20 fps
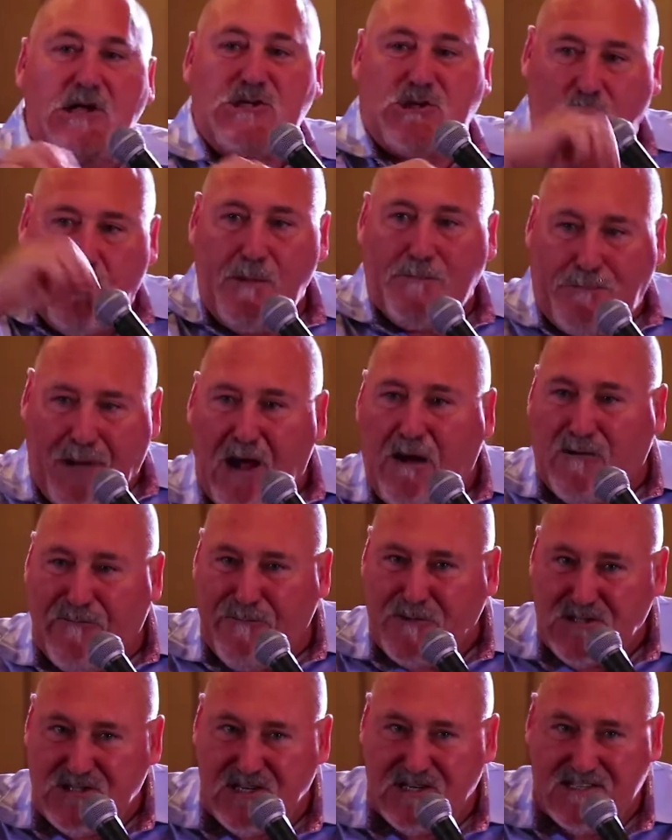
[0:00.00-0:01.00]
to empower
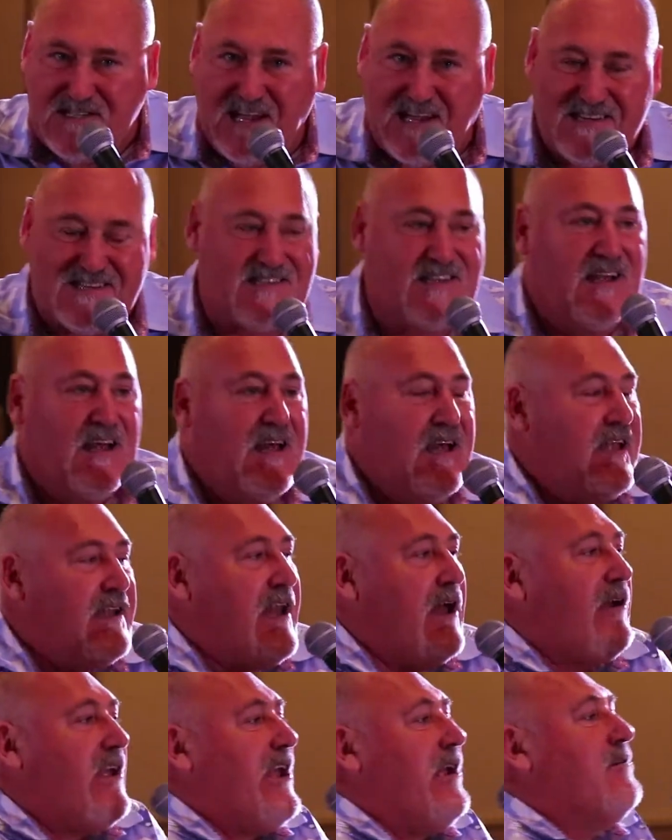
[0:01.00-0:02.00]
for success.
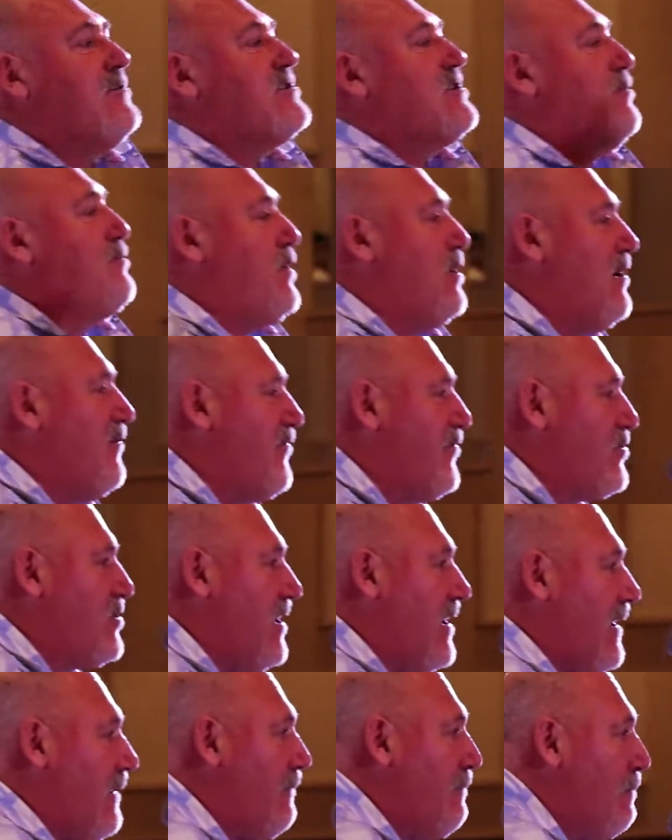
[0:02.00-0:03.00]
Now, here's the beautiful
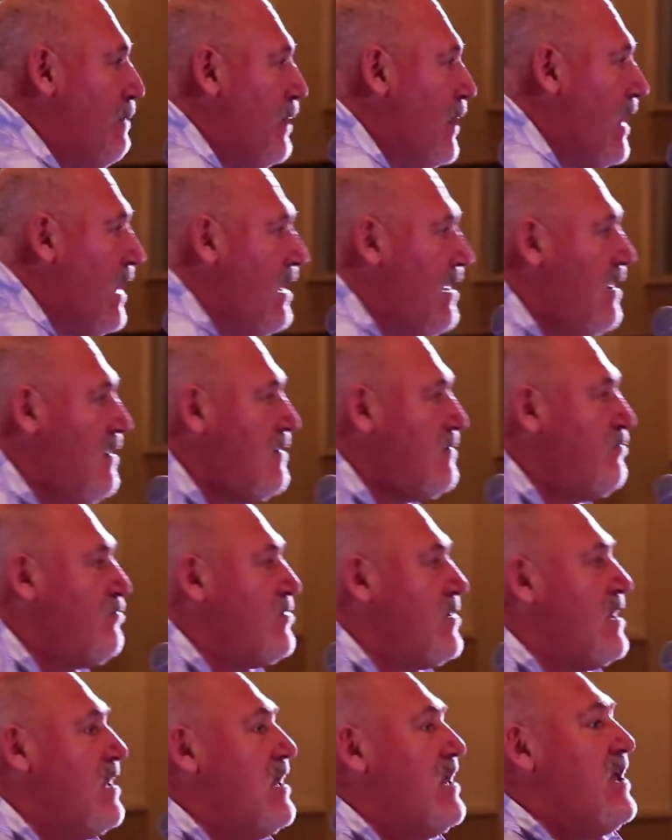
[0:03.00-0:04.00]
thing
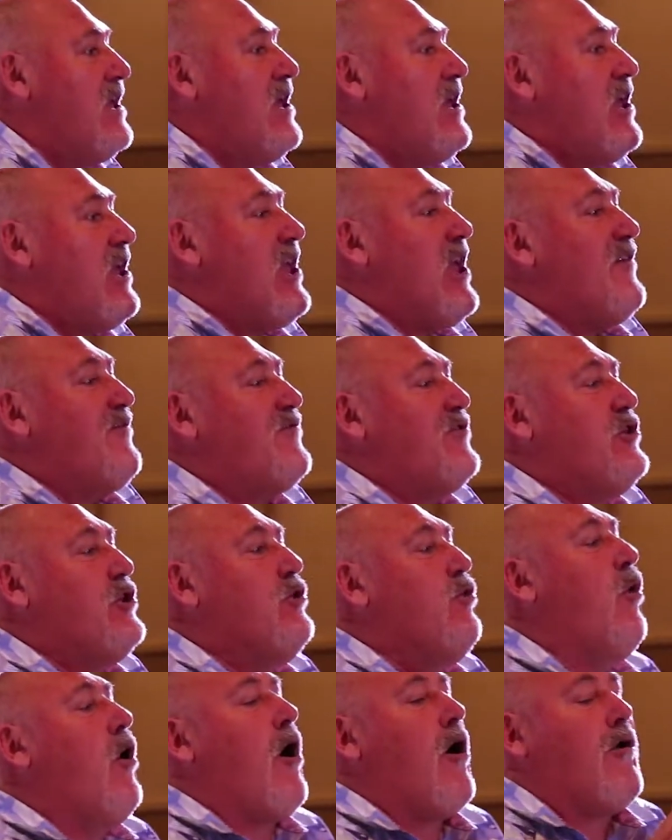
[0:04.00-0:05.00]
if
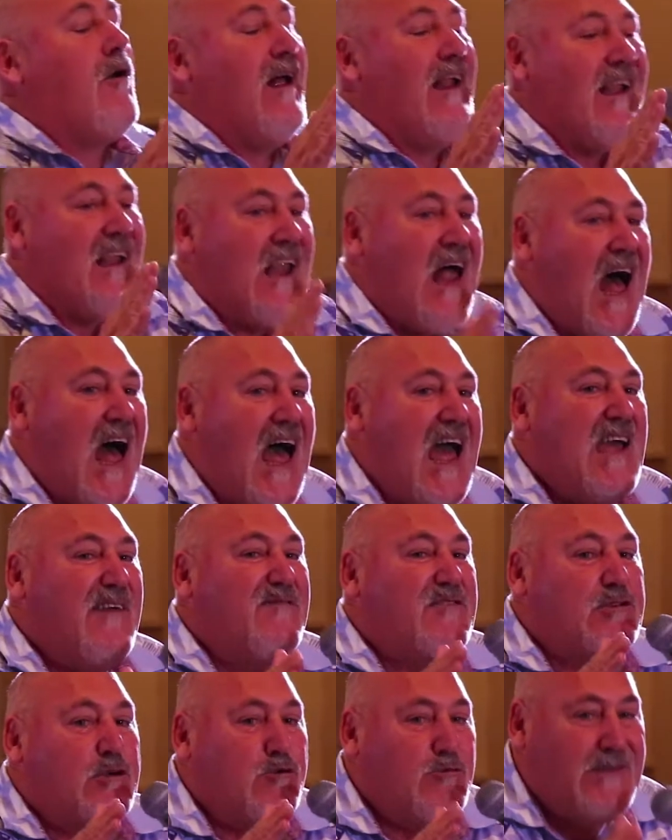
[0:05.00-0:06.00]
you are
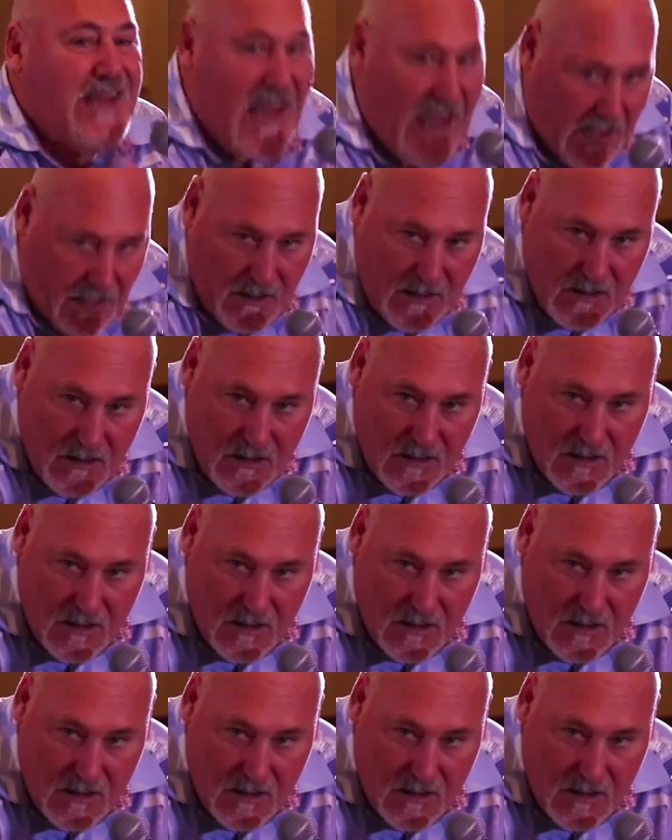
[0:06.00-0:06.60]
alive today,